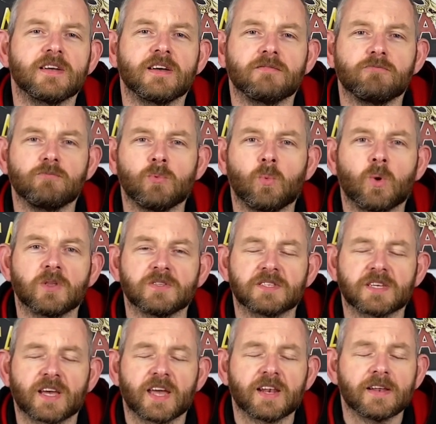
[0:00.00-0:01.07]
once
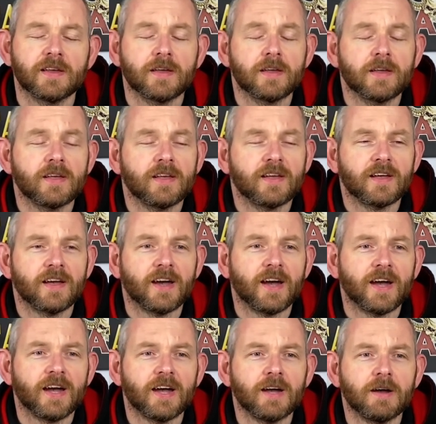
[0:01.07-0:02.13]
again.
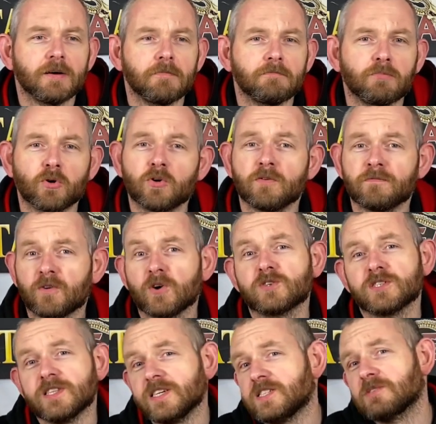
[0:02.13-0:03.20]
But
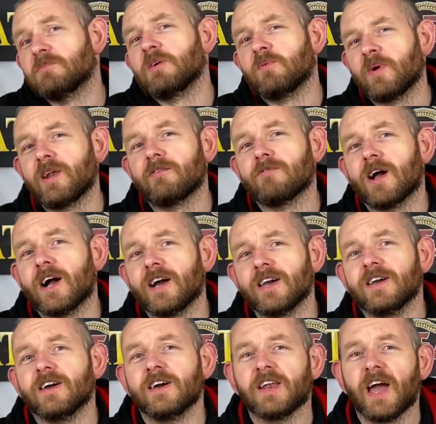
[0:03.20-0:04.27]
unfortunately something went awry,
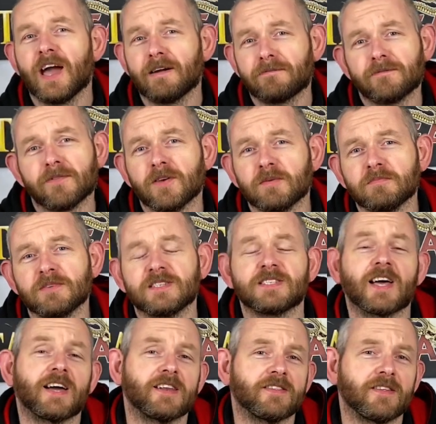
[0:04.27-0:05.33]
and half of them
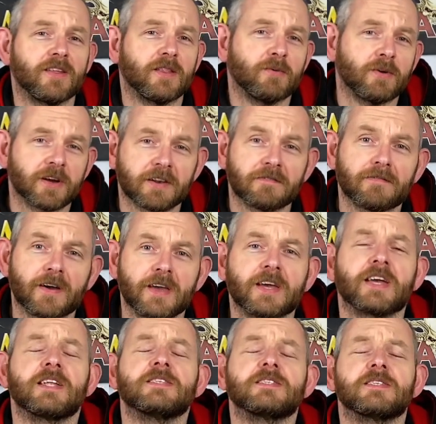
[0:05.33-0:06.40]
decided that they were going to fight
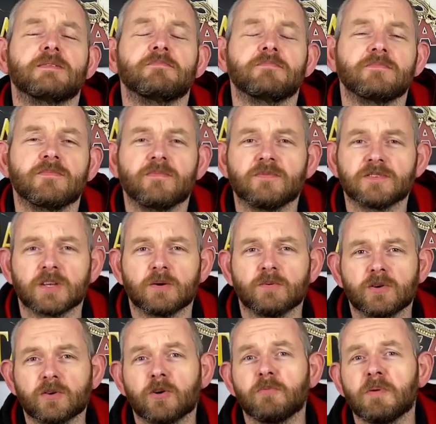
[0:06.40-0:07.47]
against him. So
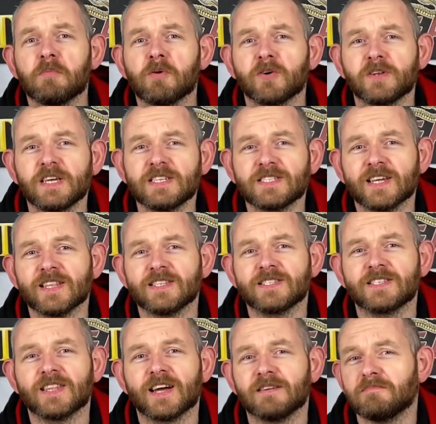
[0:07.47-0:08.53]
we'll go a bit more detail
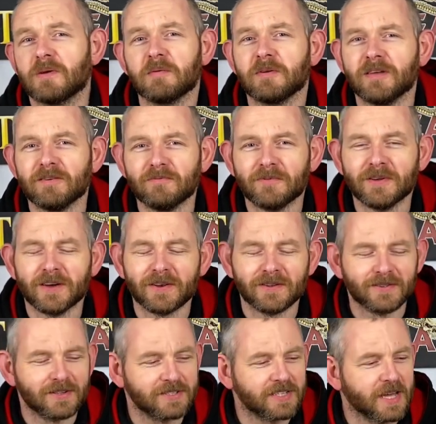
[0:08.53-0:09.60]
into that maybe
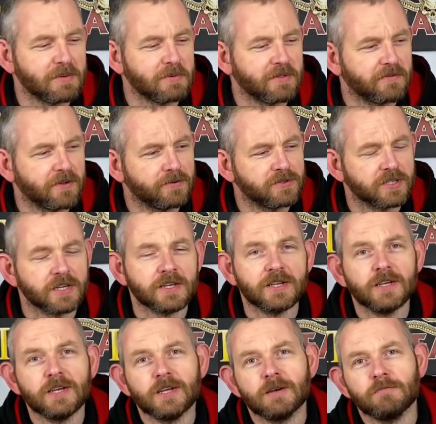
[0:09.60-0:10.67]
another time in the future.
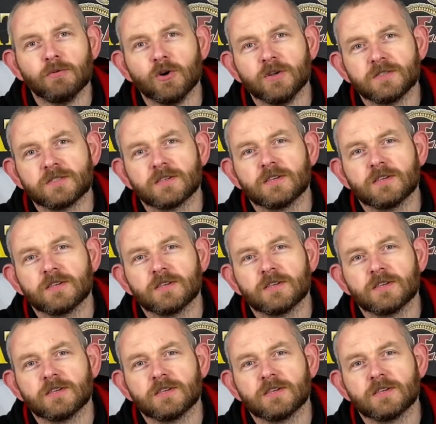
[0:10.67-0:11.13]
But